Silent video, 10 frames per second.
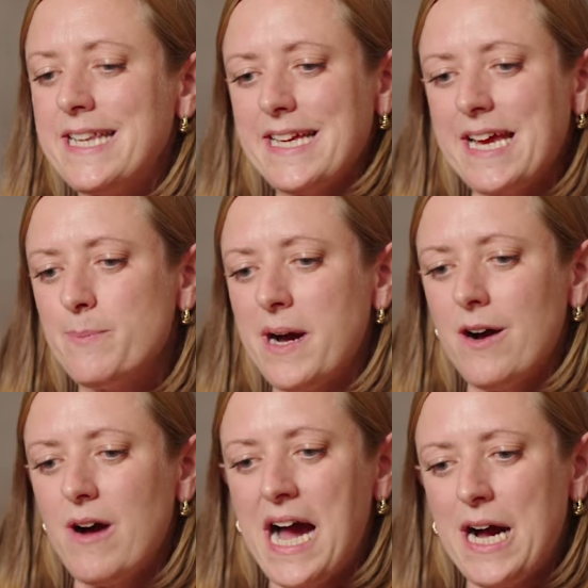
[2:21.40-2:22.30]
thinking
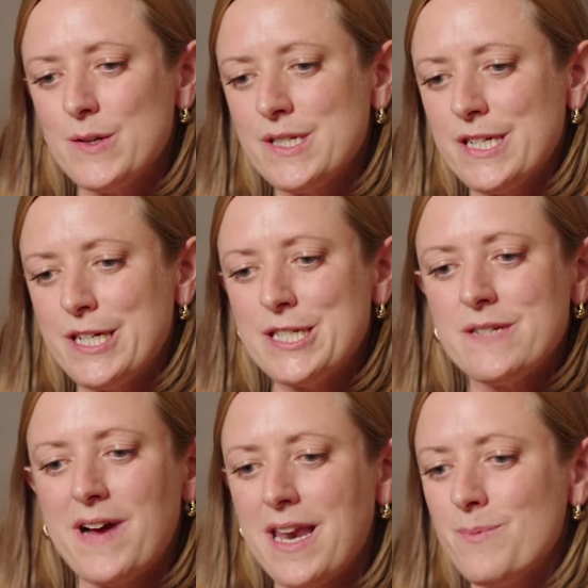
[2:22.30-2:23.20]
about how to
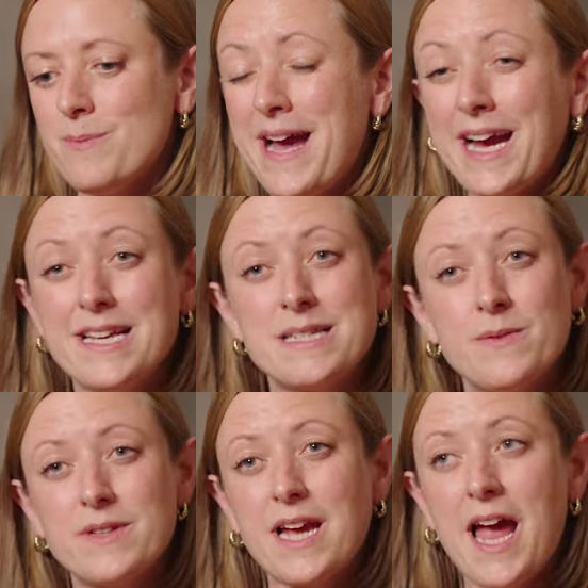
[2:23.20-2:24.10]
develop the
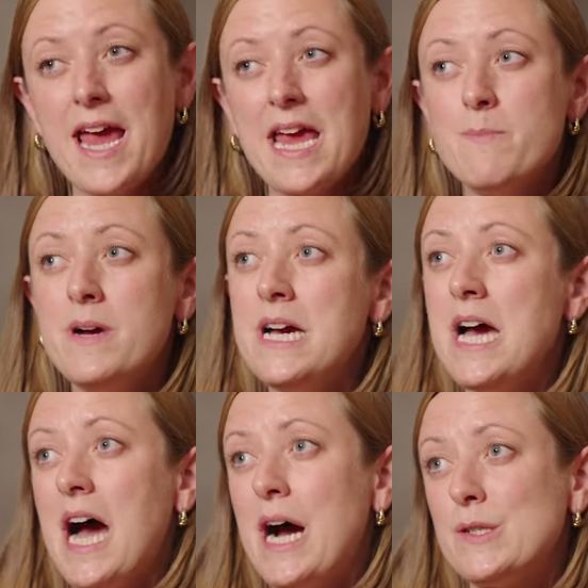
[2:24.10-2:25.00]
mechanism of the game,
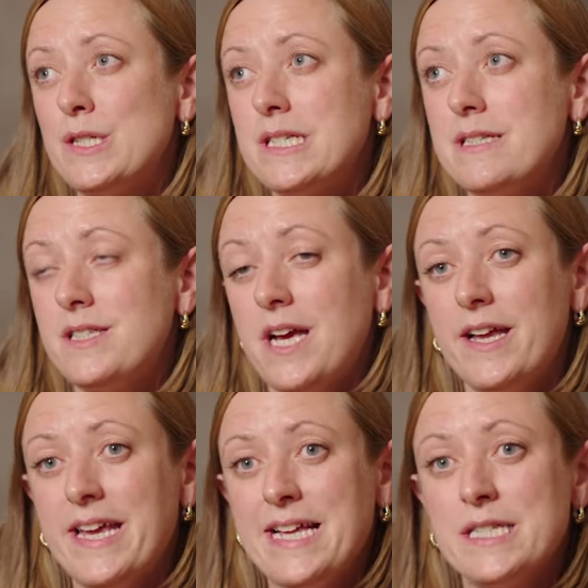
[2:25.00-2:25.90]
how to
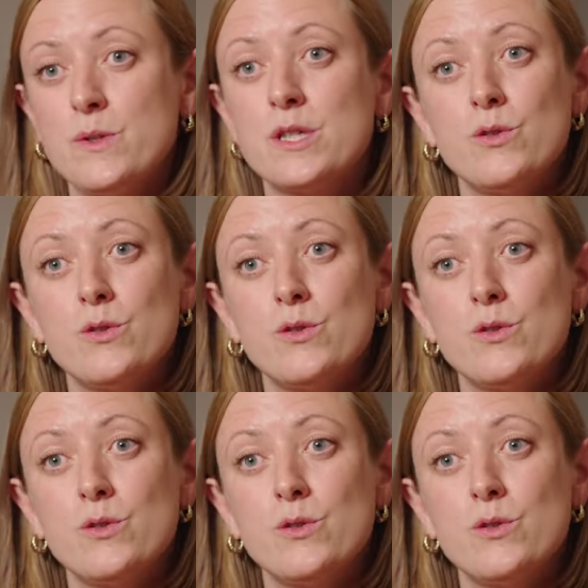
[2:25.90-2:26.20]
turn it into a